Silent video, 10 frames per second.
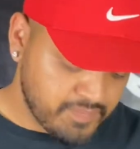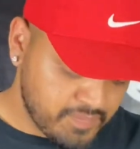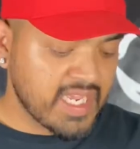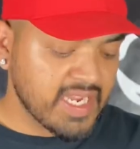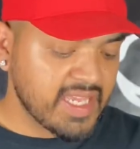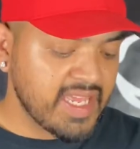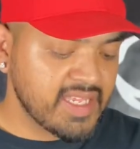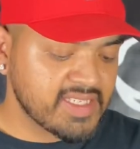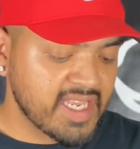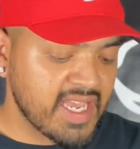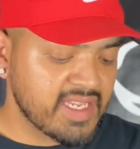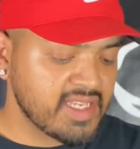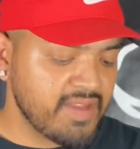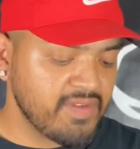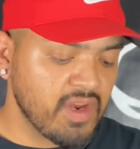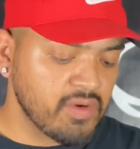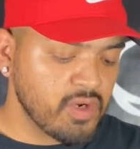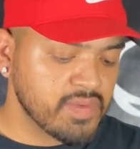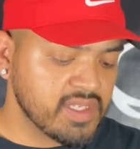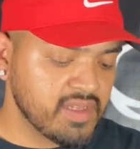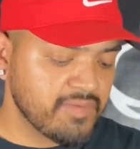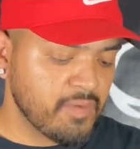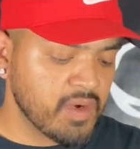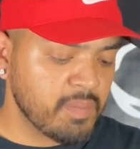Taki says, if you don't know what to look for